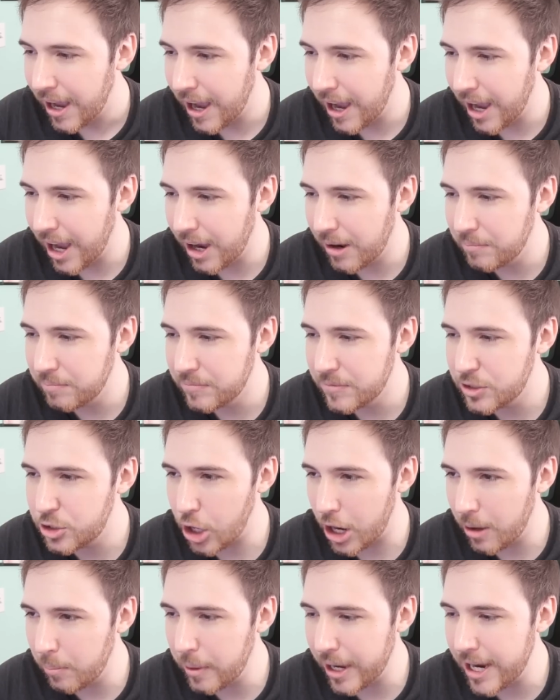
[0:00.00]

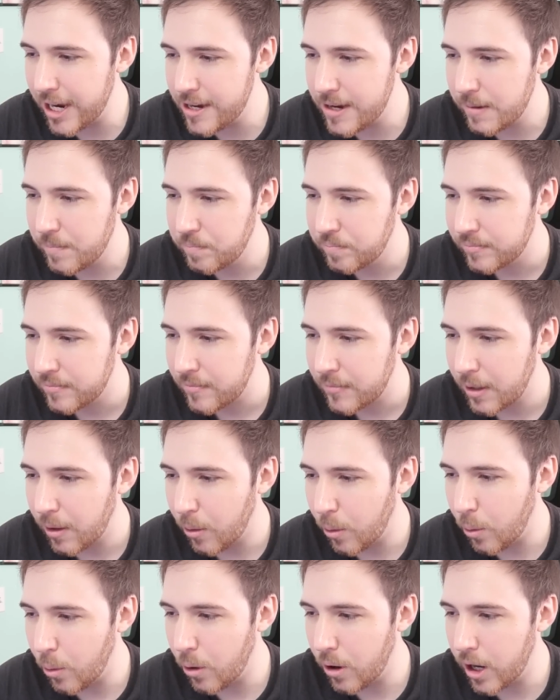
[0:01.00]
Jailbait
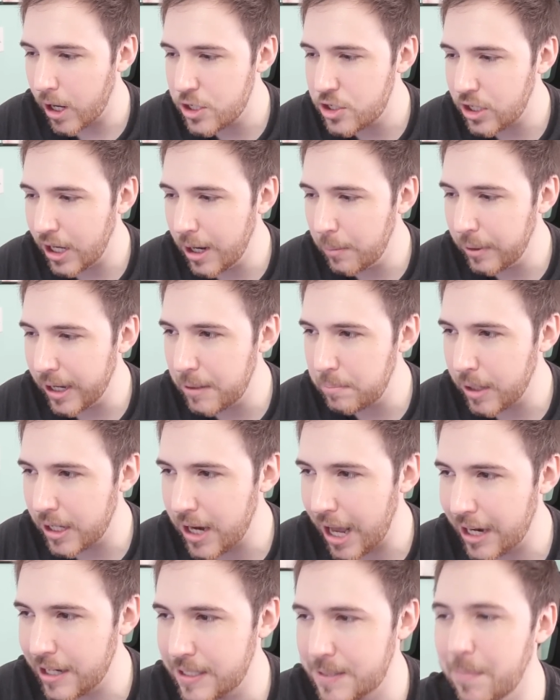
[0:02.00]
or jailbait
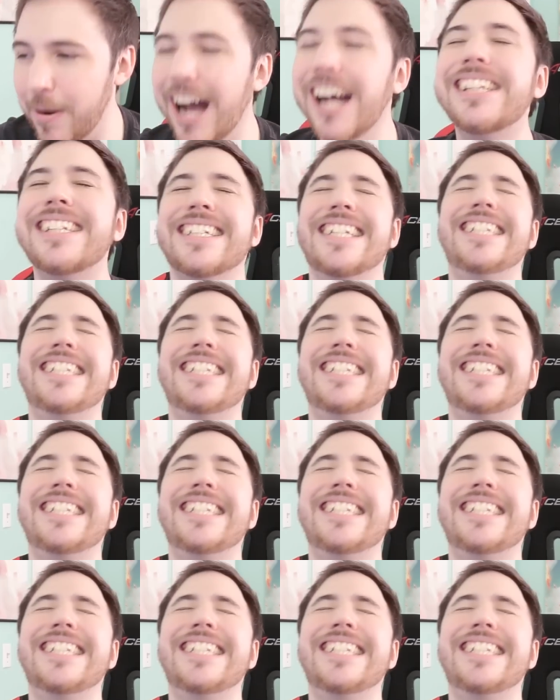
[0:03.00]
but not as much.